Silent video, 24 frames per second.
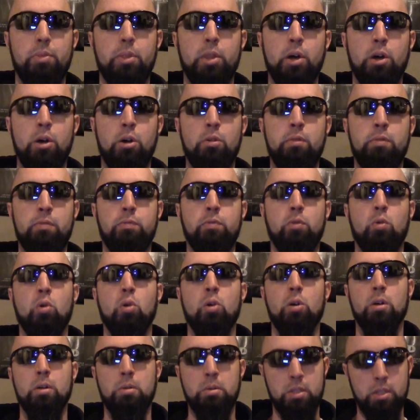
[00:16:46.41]
Though,
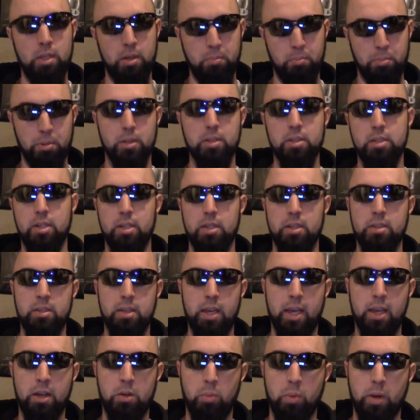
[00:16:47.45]
for simplicity's
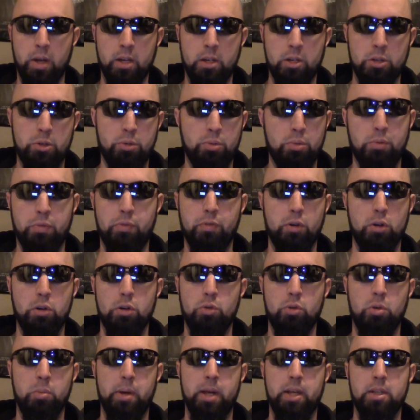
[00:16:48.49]
sake, we can just refer
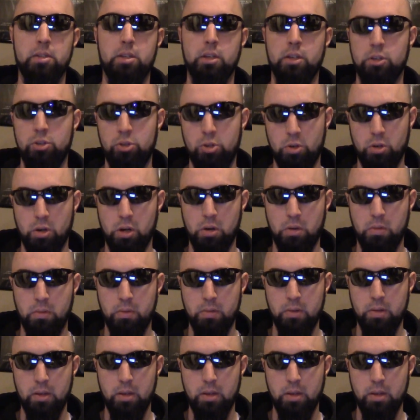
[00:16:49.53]
to him as Sanjuro.